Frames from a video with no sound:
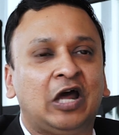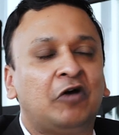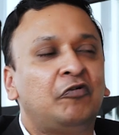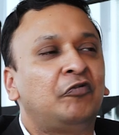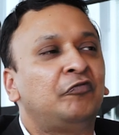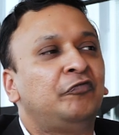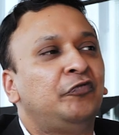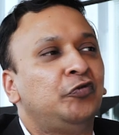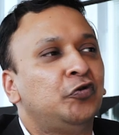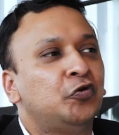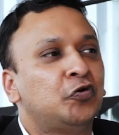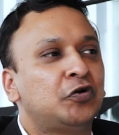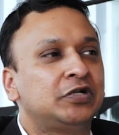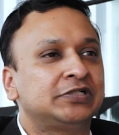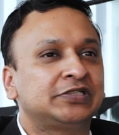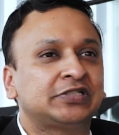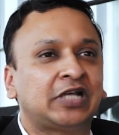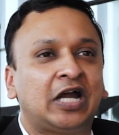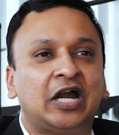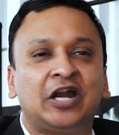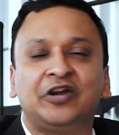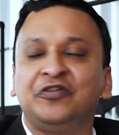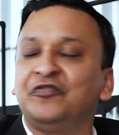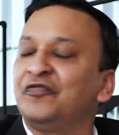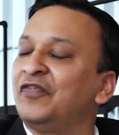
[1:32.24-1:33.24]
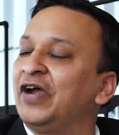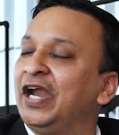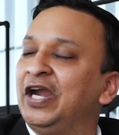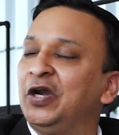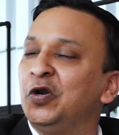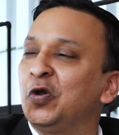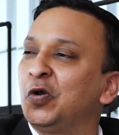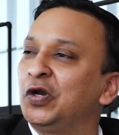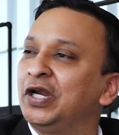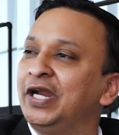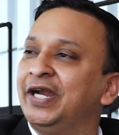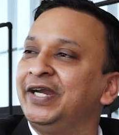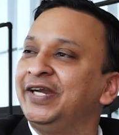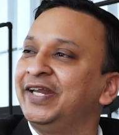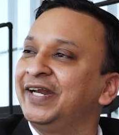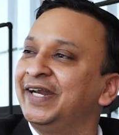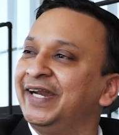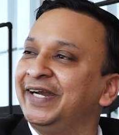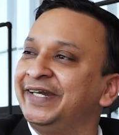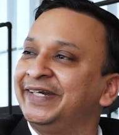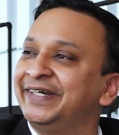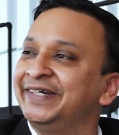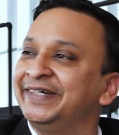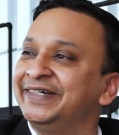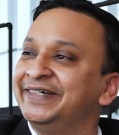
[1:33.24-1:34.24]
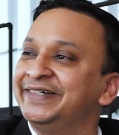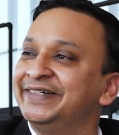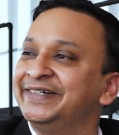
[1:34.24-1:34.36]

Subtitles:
our viewers can't find on internet.